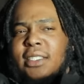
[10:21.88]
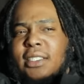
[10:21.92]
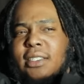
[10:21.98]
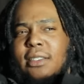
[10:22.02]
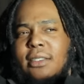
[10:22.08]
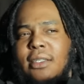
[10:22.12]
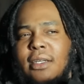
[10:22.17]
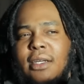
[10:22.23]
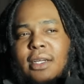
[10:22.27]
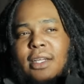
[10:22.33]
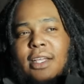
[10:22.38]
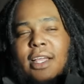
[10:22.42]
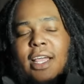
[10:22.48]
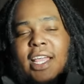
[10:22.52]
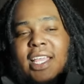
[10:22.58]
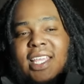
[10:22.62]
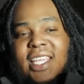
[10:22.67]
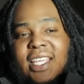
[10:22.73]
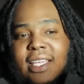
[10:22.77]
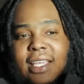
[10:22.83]
shit,
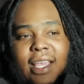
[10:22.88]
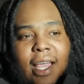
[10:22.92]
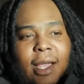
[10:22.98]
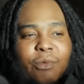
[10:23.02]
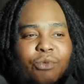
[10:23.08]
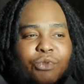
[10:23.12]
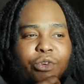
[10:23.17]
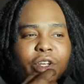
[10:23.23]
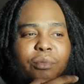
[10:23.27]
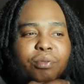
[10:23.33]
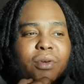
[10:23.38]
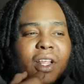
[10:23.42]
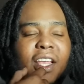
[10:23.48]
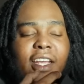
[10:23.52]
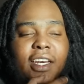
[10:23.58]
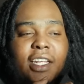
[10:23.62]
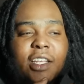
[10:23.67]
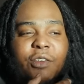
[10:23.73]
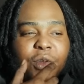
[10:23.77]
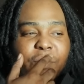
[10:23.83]
and he kept
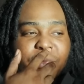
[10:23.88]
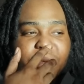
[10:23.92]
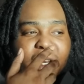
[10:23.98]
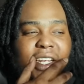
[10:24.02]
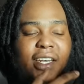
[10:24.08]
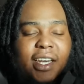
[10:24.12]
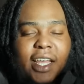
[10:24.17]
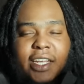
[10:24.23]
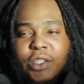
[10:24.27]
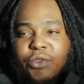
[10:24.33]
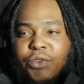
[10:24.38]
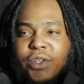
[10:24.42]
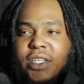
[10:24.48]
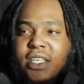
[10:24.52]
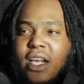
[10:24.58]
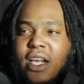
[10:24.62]
replaying. He replayed like three